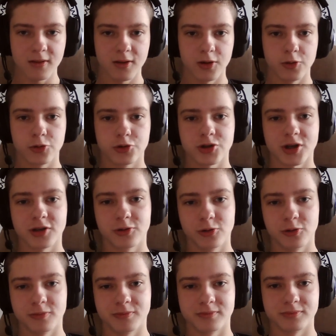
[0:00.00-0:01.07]
You try
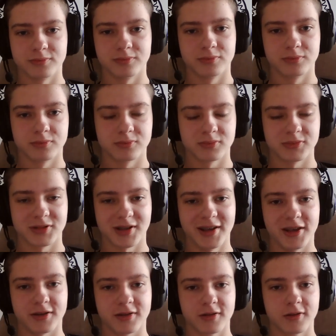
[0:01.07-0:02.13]
to
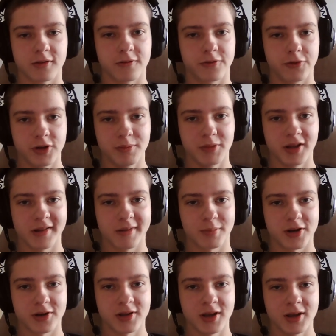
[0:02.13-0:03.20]
eat 3 meals
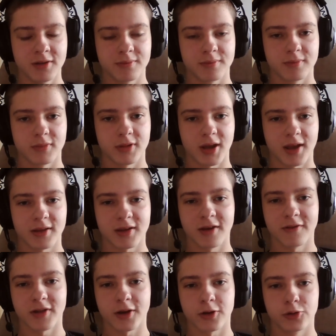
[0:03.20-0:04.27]
per day and
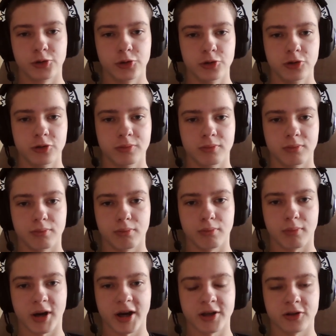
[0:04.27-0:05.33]
have like two
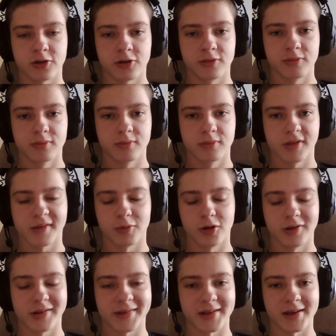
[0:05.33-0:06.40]
minor
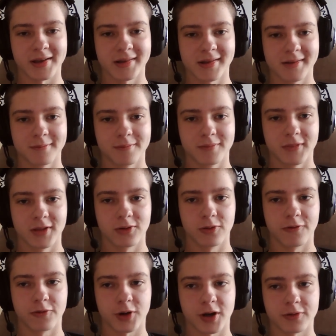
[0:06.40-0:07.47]
small snacks
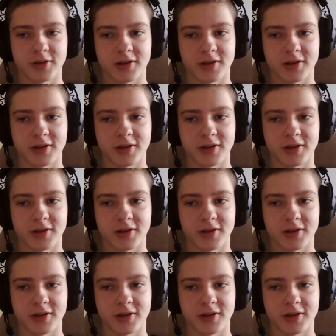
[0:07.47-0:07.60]
throughout the